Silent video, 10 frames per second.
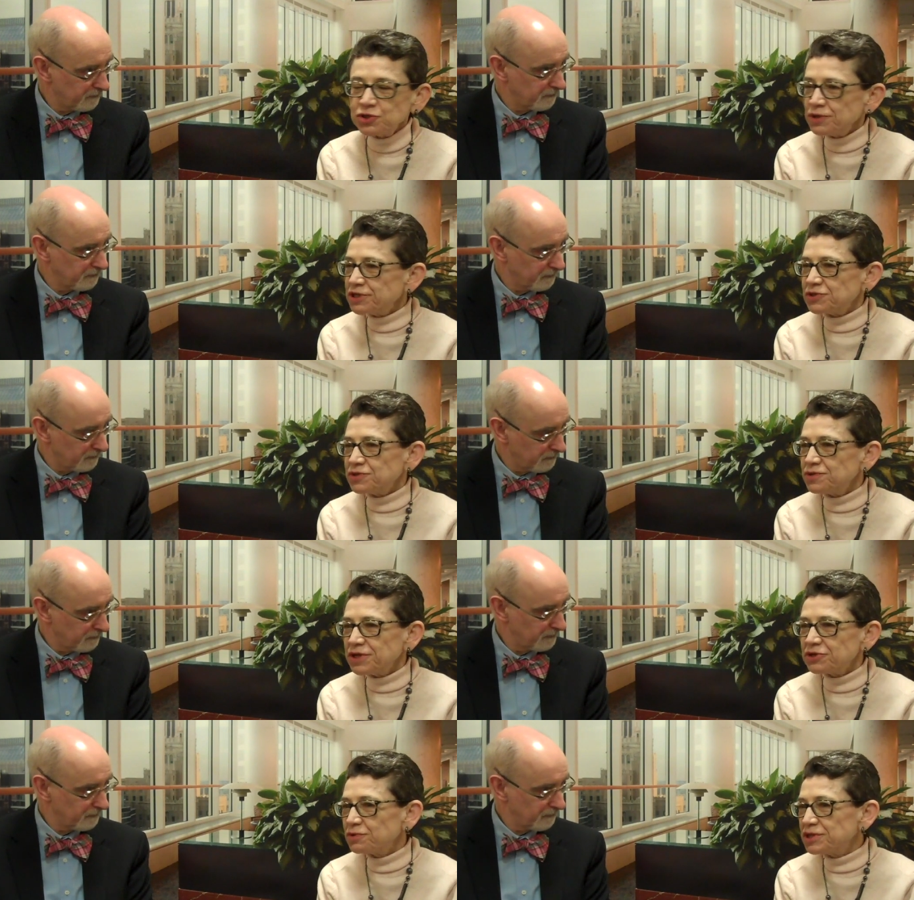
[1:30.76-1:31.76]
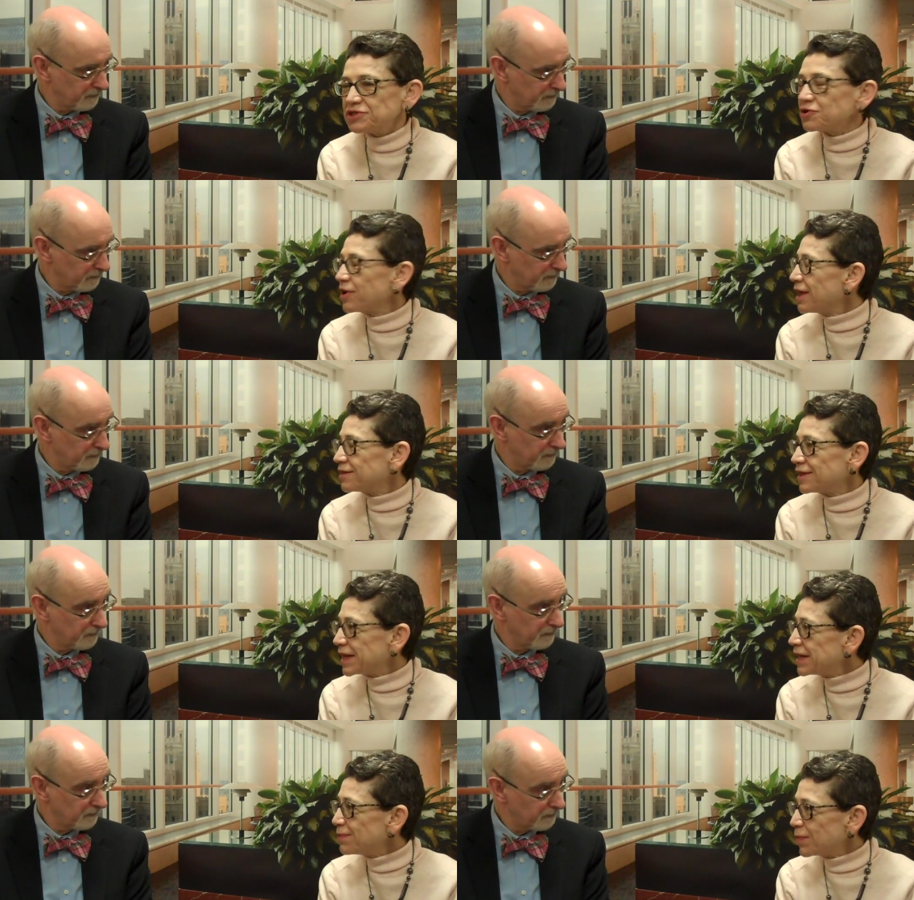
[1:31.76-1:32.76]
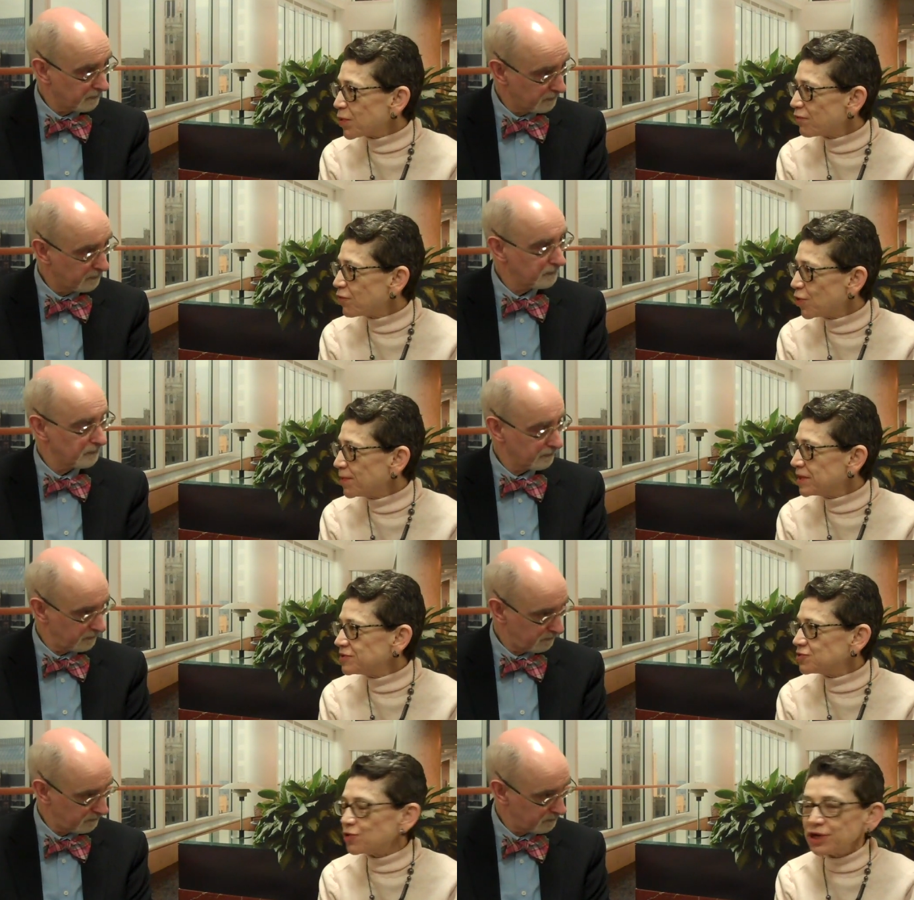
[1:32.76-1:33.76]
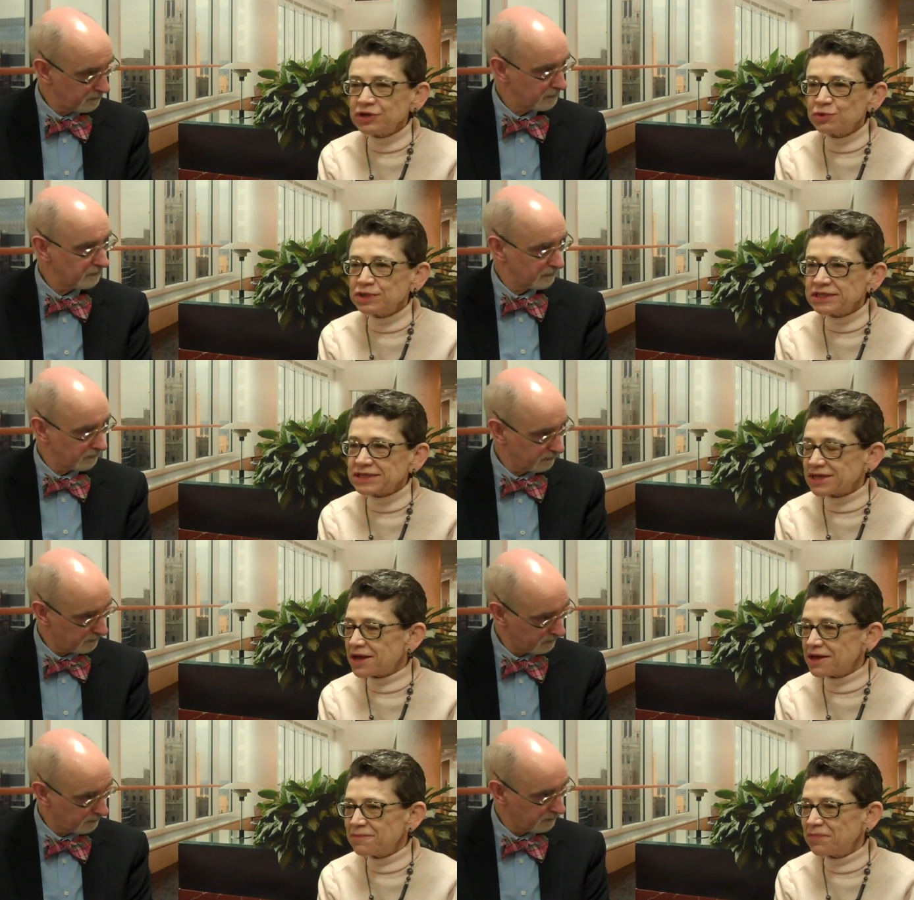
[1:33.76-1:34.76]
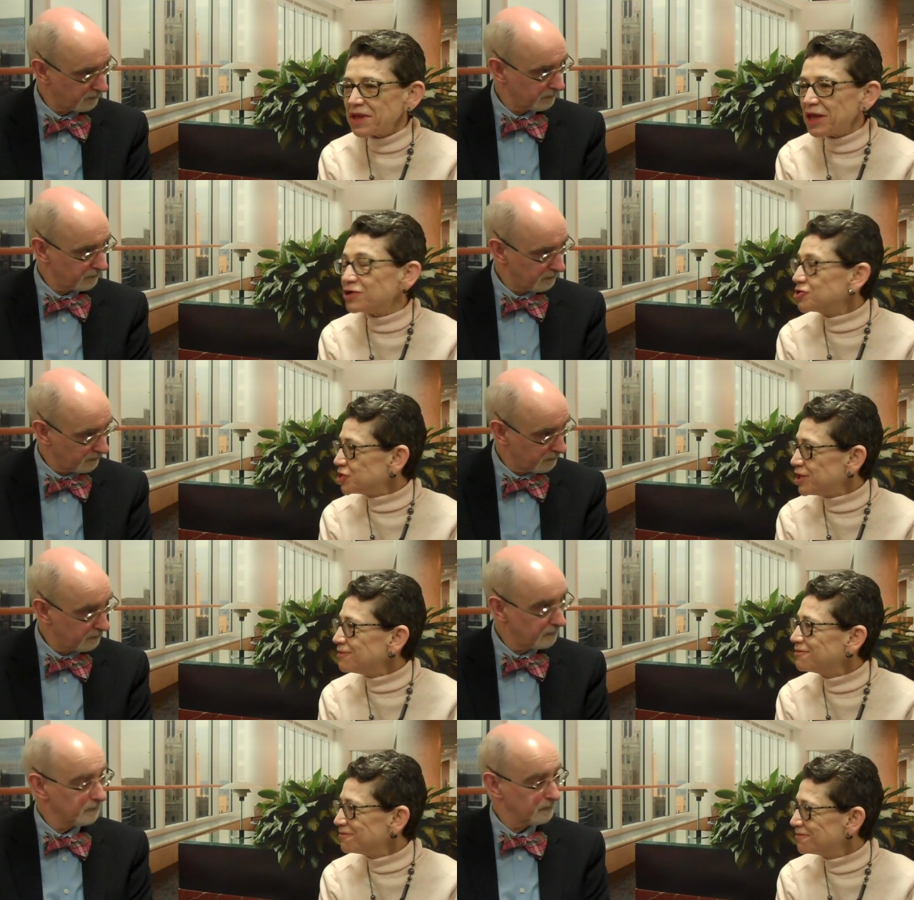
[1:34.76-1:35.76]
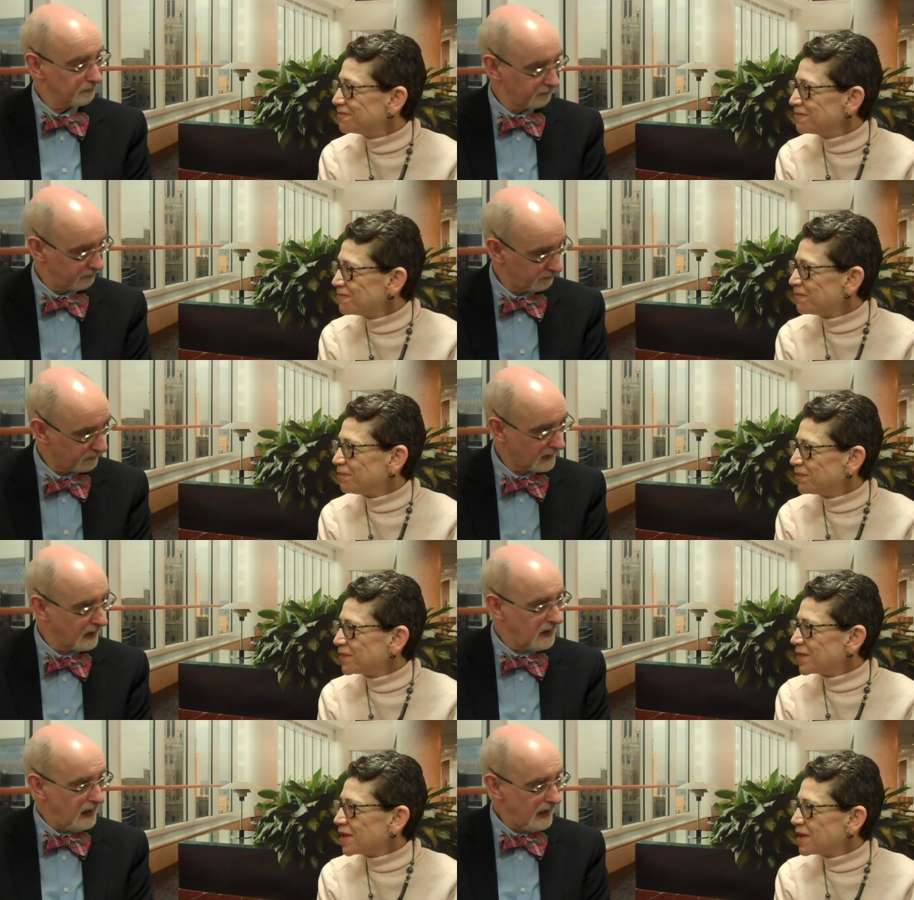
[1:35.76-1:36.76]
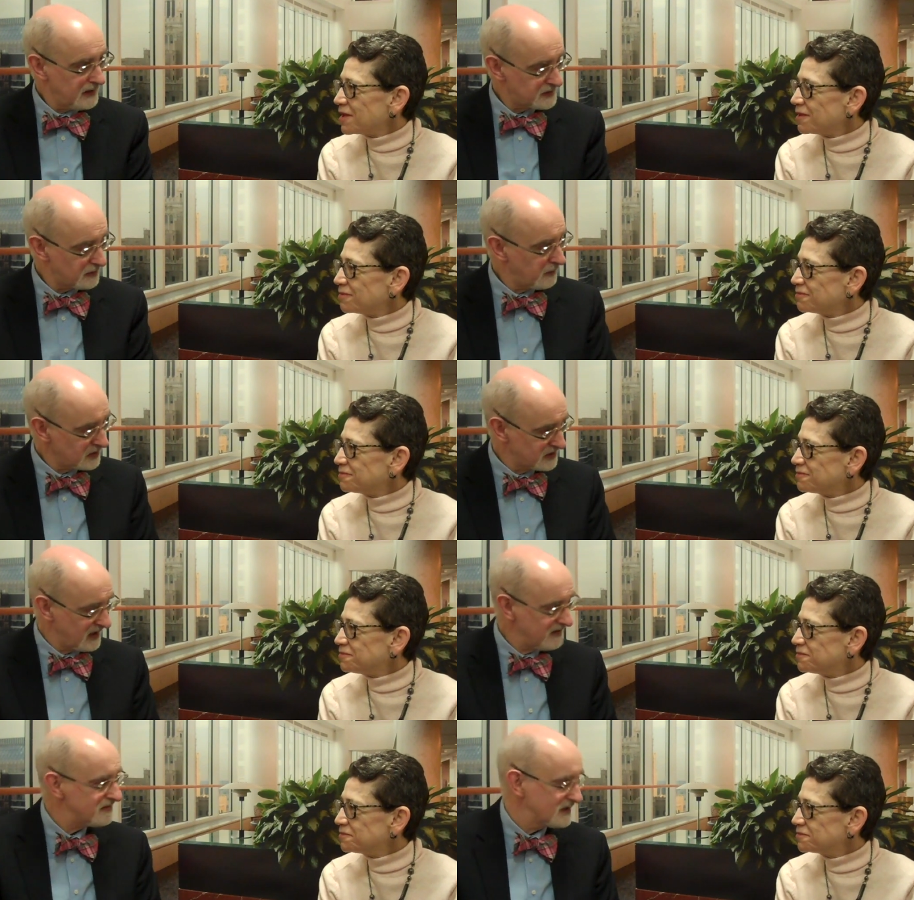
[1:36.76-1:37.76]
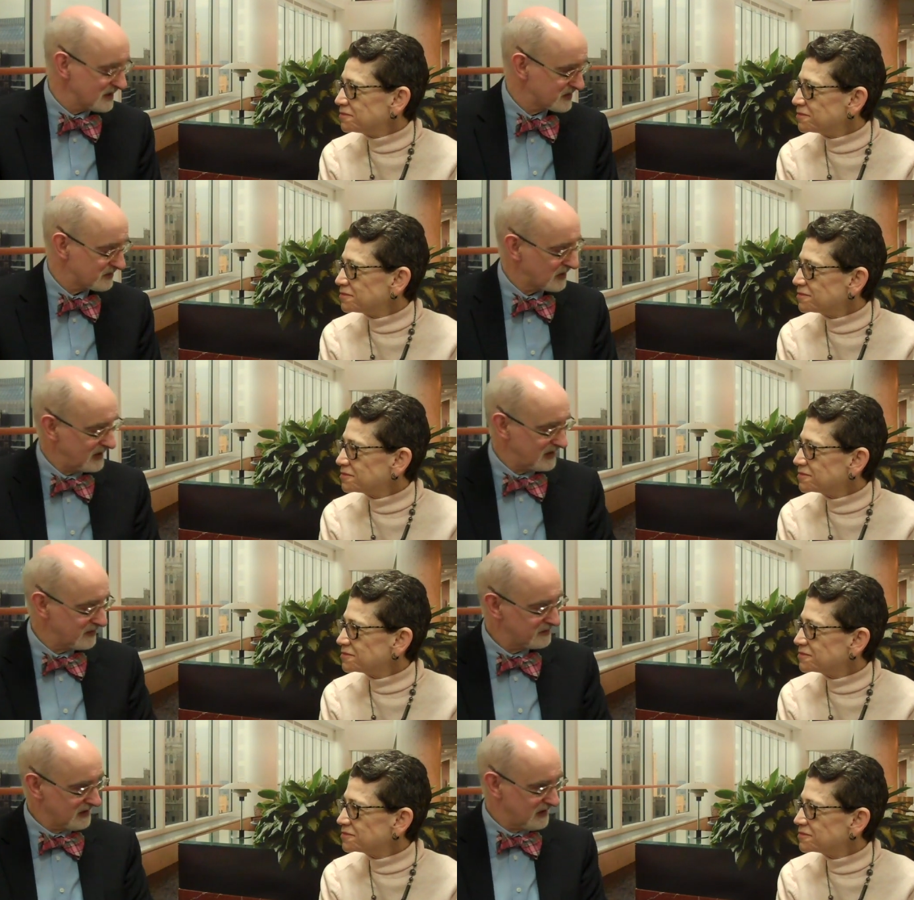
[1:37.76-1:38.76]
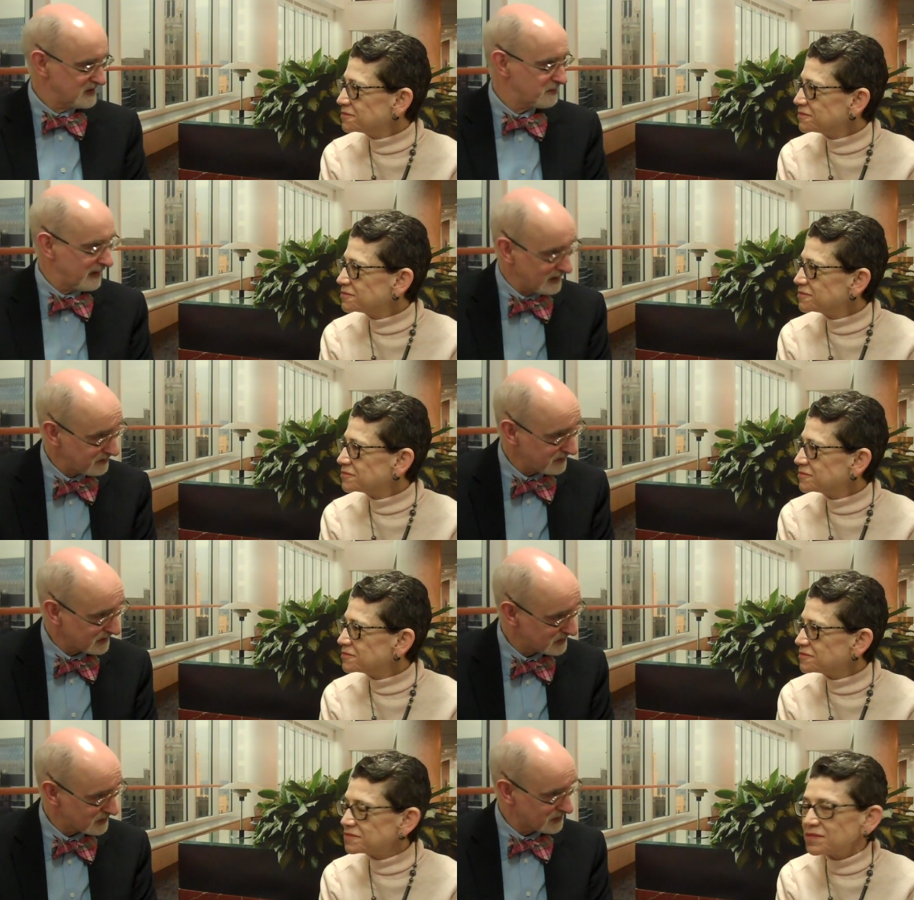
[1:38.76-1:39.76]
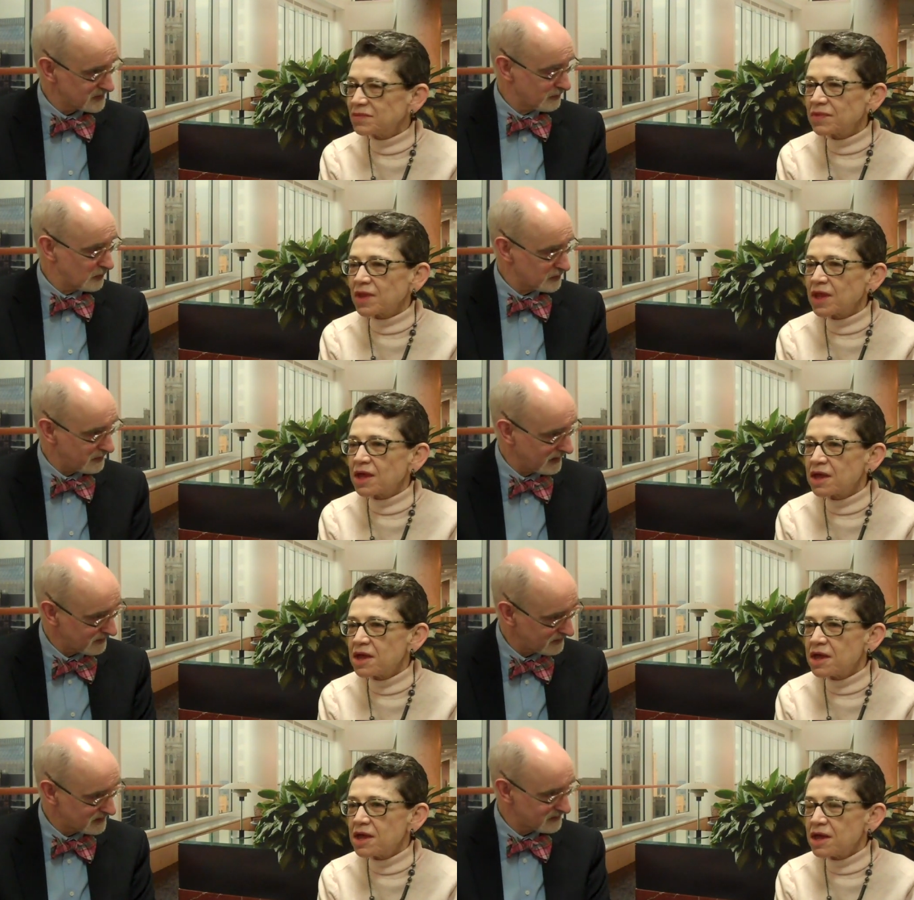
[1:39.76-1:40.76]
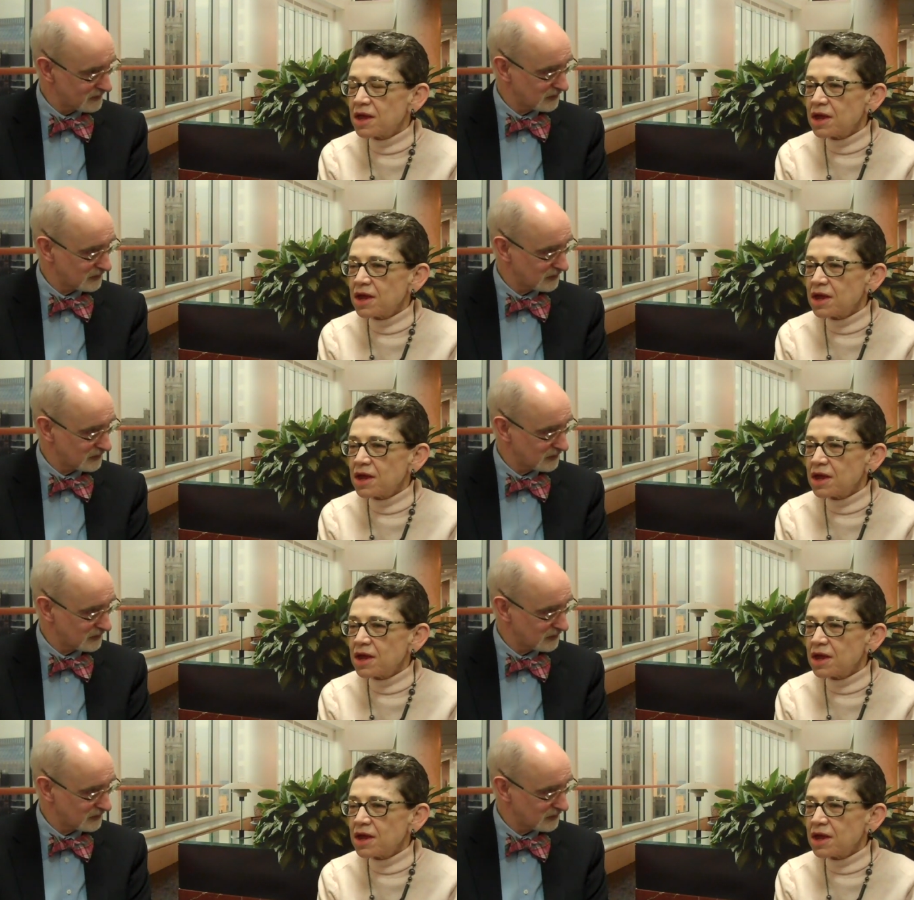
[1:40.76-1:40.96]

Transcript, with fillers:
Speaker 1: do it to increase their athletic performance mm -hmm. or mm-hmm. increase um,
Speaker 2: energy. Mm -hmm. And is there much evidence for any of these benefits or supposed benefits